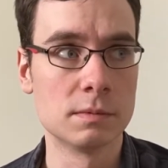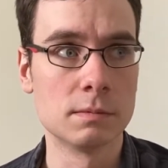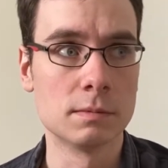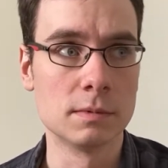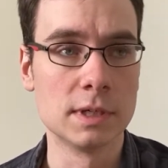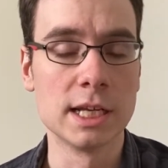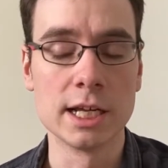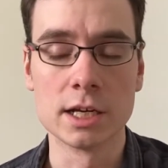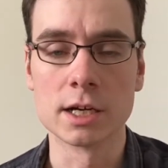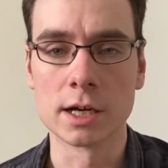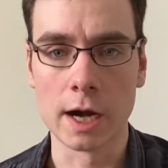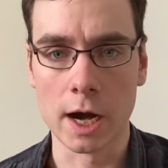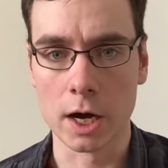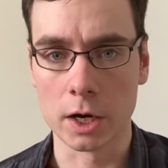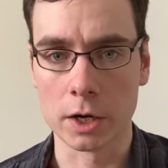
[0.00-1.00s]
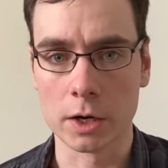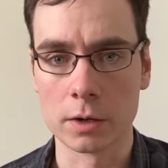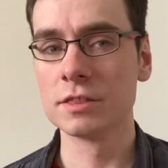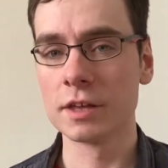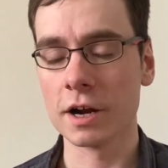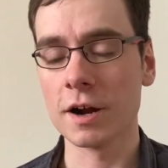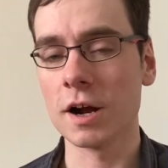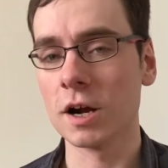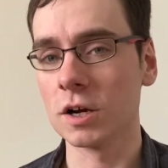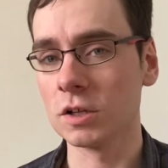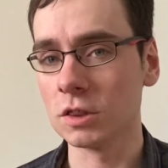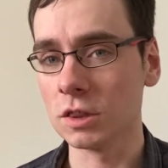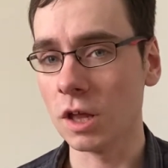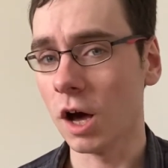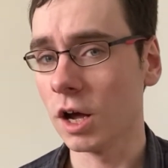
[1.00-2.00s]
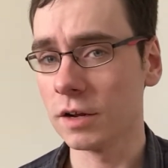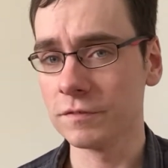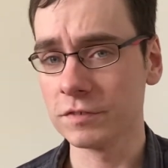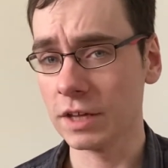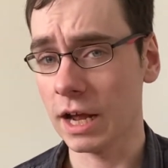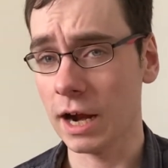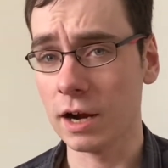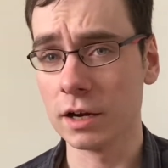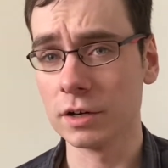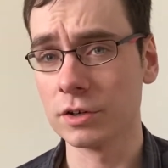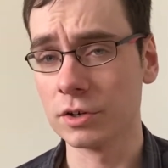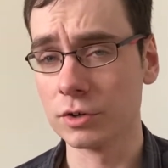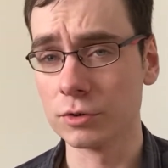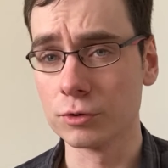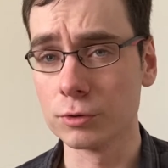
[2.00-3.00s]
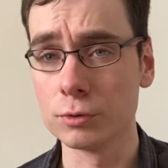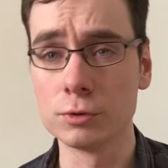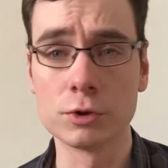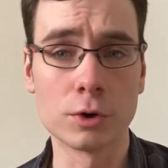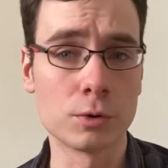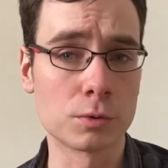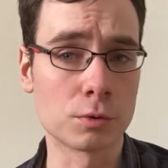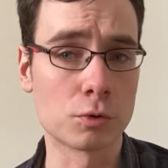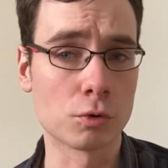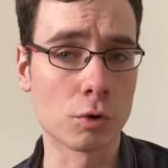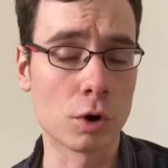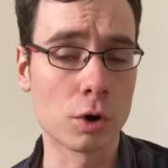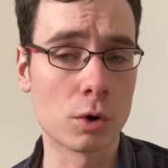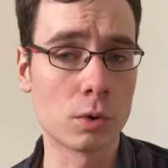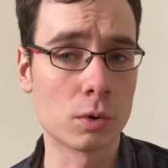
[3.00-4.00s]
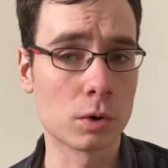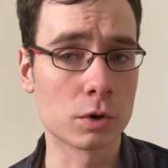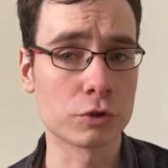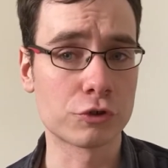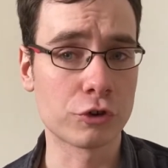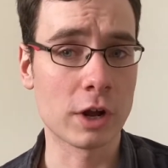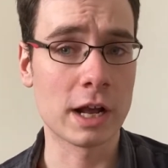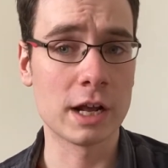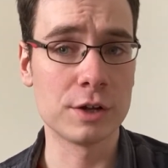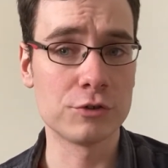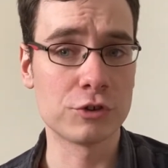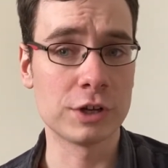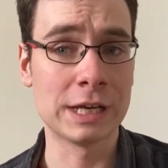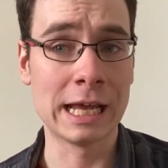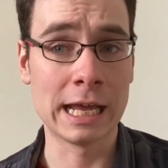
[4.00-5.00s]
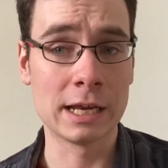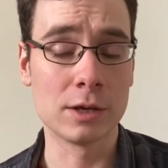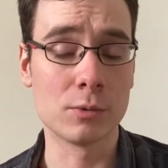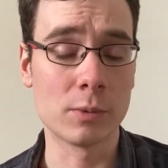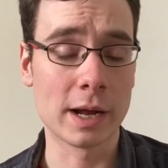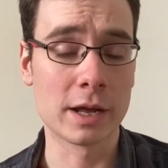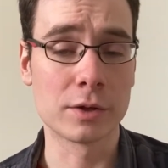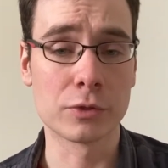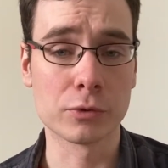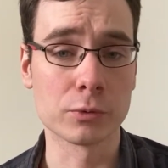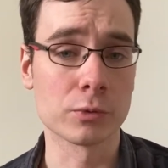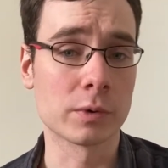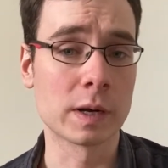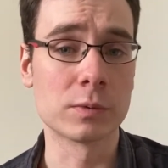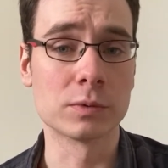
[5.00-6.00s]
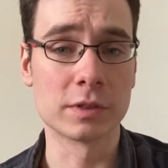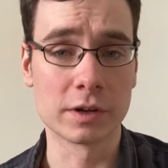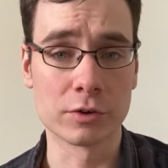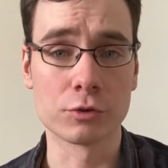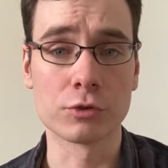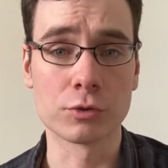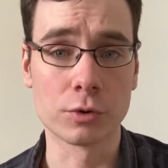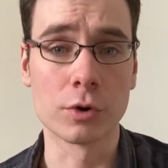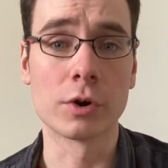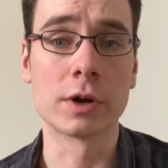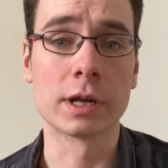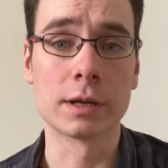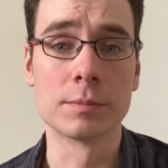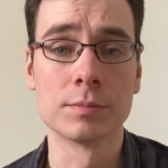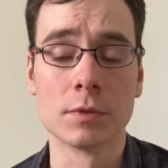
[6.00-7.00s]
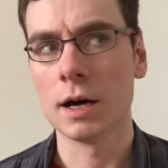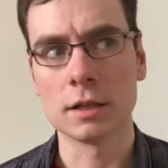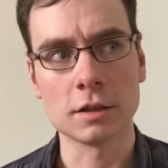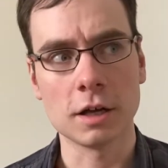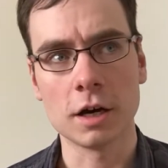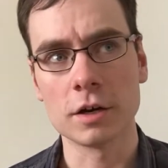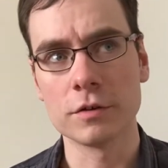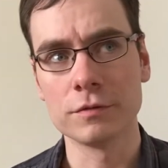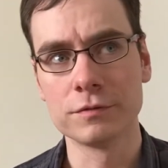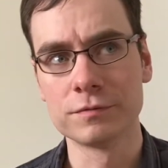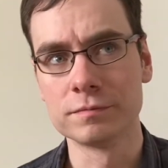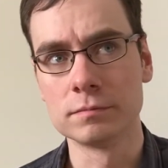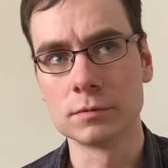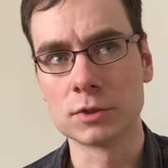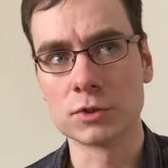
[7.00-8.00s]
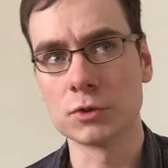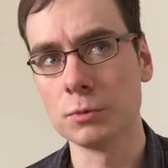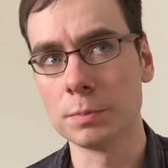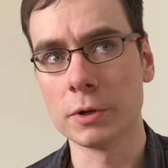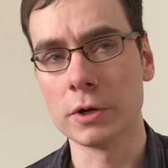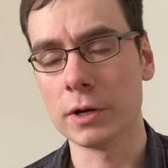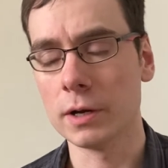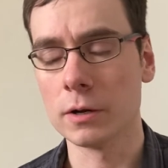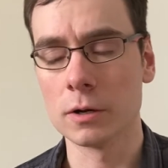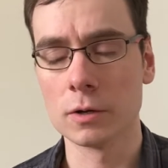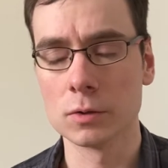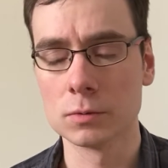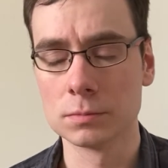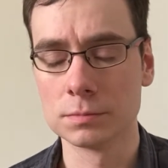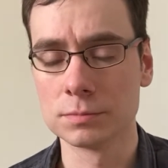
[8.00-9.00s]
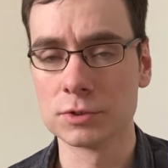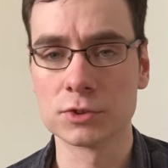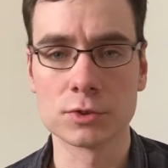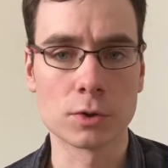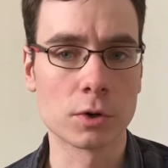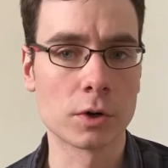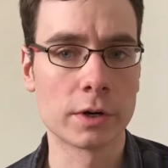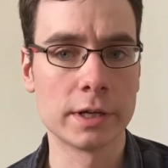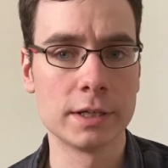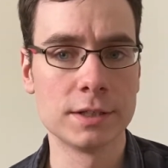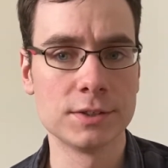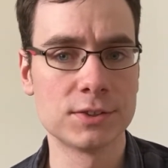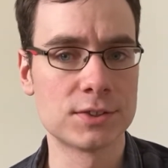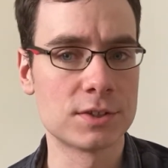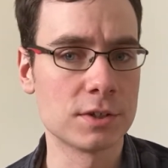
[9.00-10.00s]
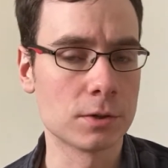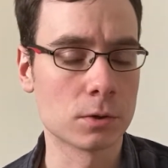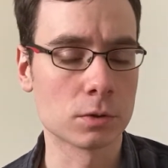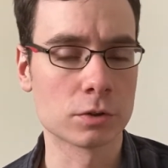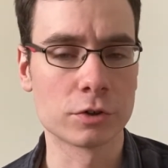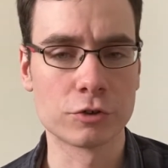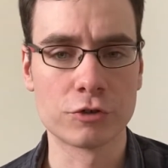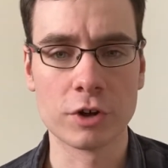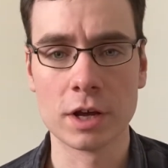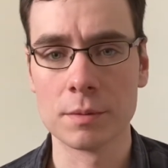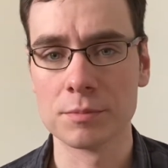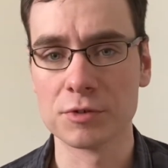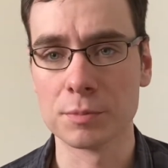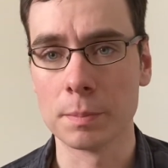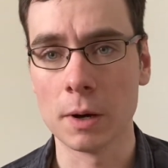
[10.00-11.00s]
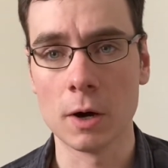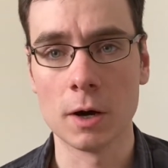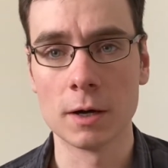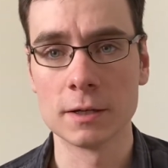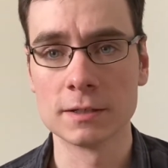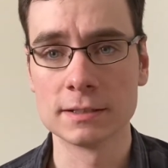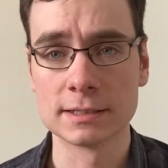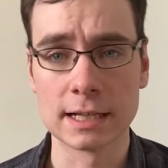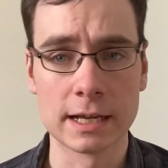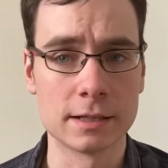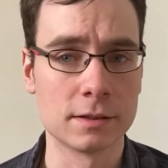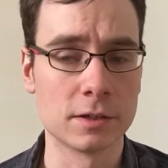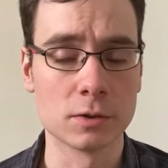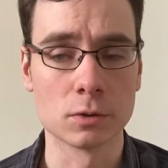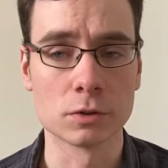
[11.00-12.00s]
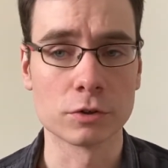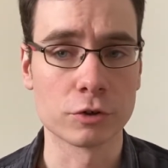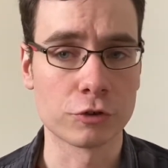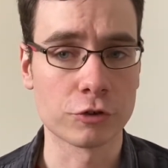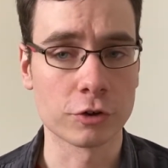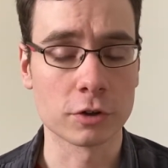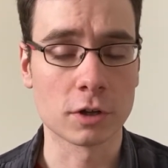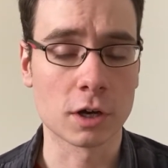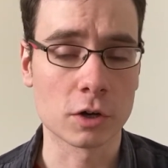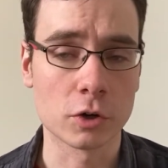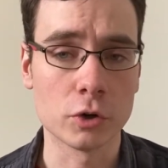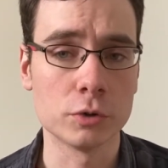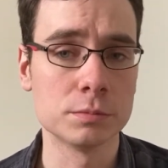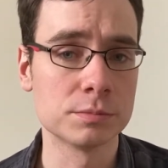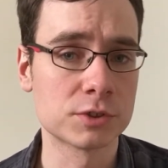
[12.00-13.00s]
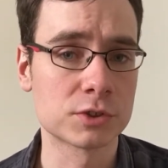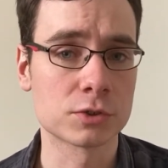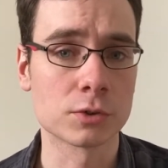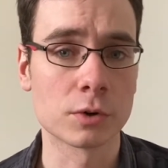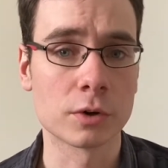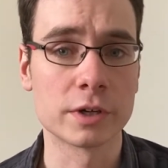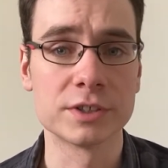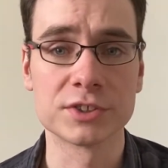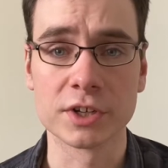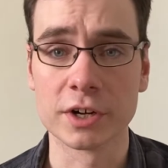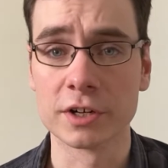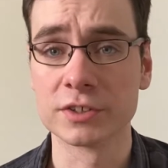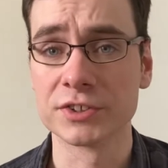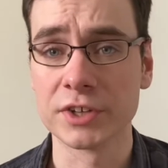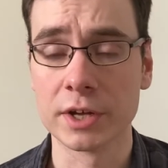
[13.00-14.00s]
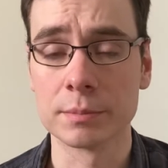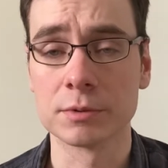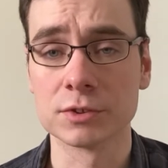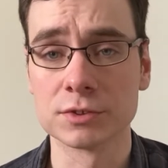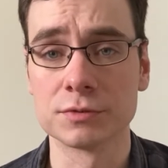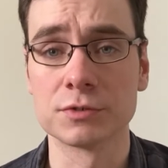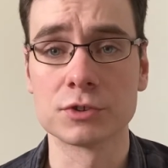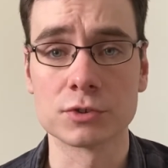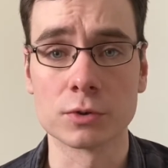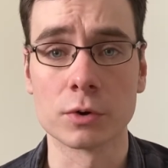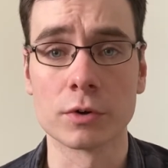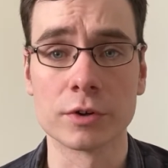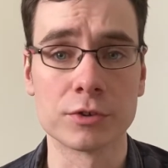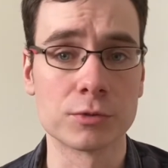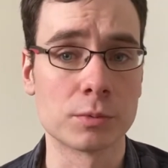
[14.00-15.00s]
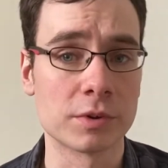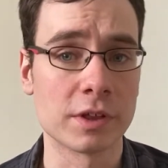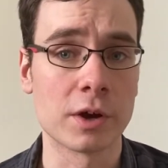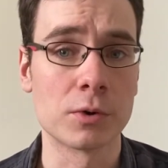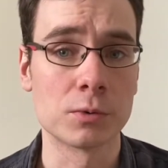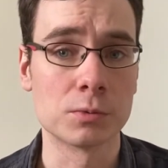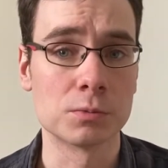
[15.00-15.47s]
need an arc. There are a lot of characters who don't grow or change in any way throughout their story. A lot of superhero stories, the older James Bond and the older Sherlock Holmes stories, are examples of stories without